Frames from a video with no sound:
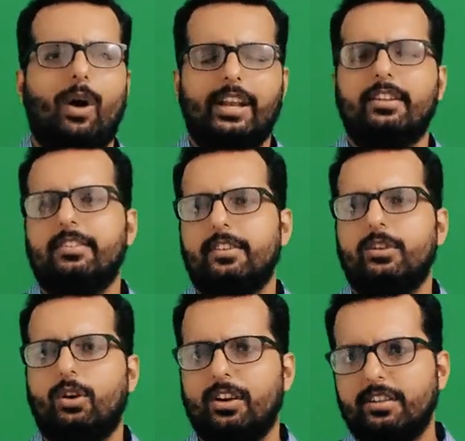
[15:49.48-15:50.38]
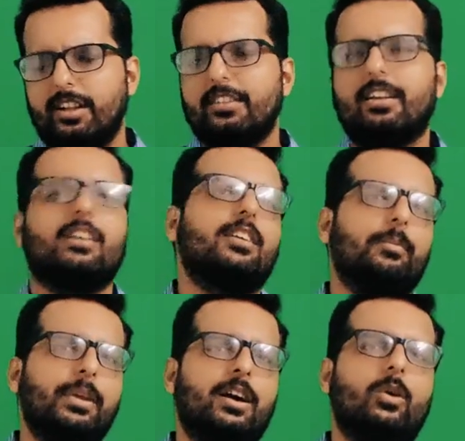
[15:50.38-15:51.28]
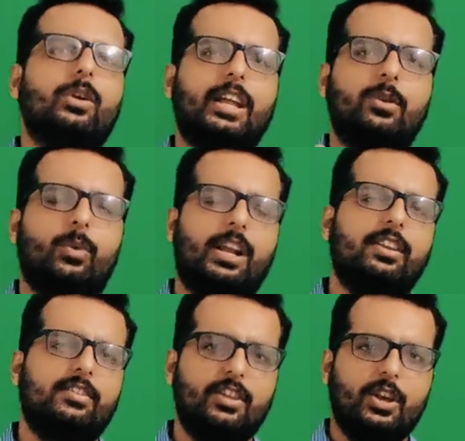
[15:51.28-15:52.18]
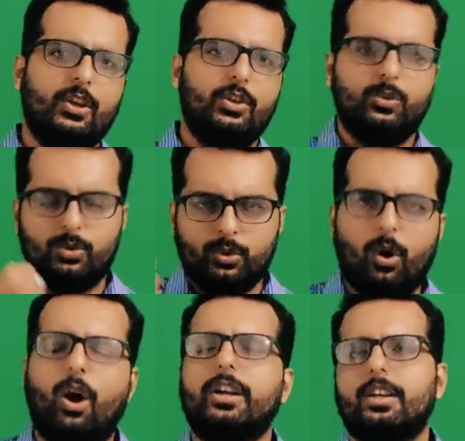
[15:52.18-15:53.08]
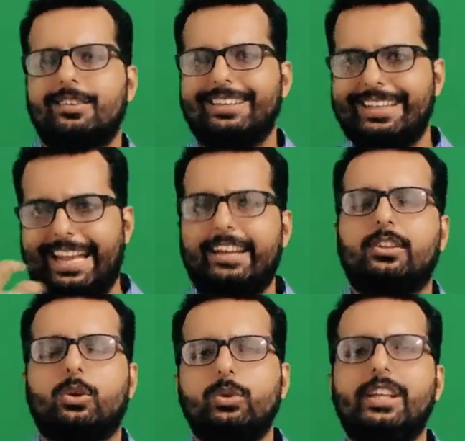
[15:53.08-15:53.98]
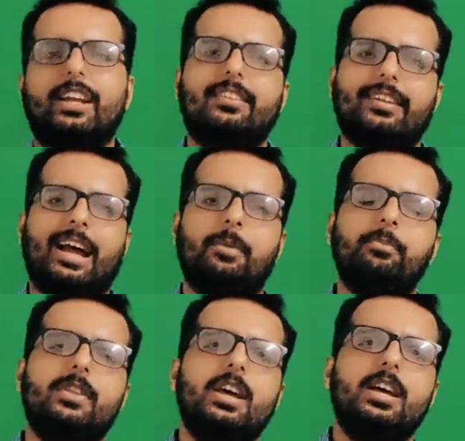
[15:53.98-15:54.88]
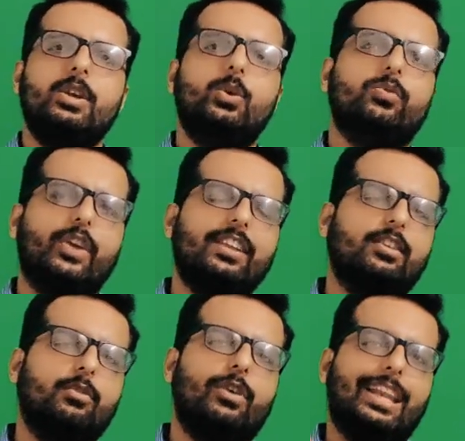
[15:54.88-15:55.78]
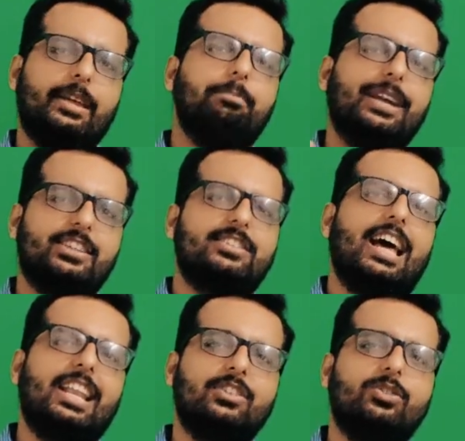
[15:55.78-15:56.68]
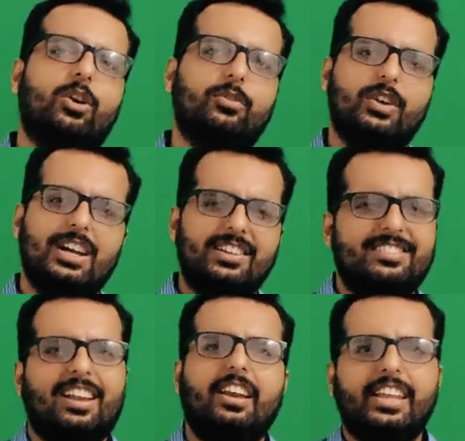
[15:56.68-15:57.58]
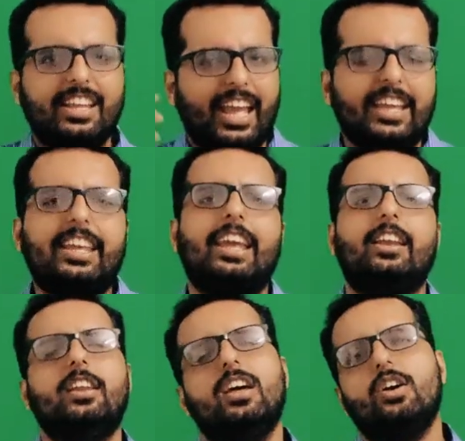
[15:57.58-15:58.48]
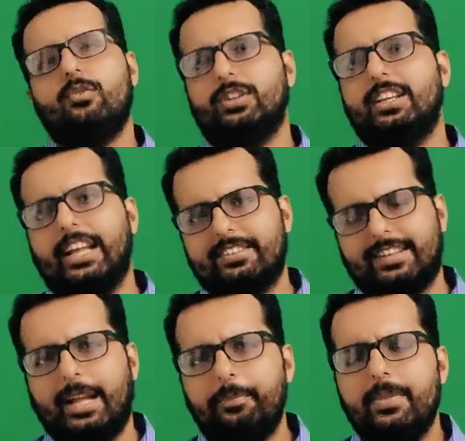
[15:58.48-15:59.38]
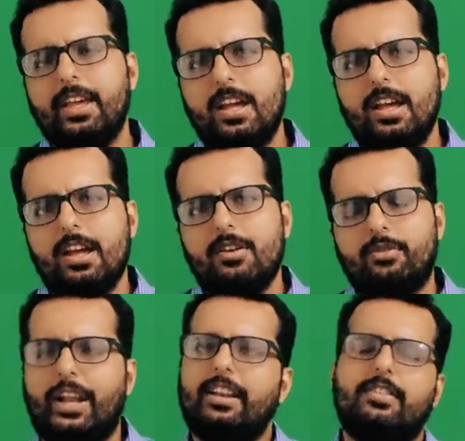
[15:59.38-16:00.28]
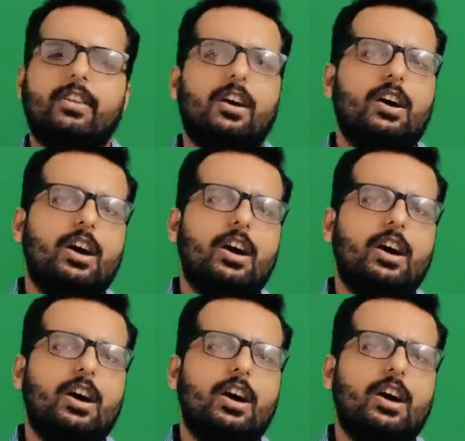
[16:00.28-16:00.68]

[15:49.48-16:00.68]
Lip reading: once your results are coming out and once you do not get through the exam, you face a very big challenge of studying again for the next time. Friends,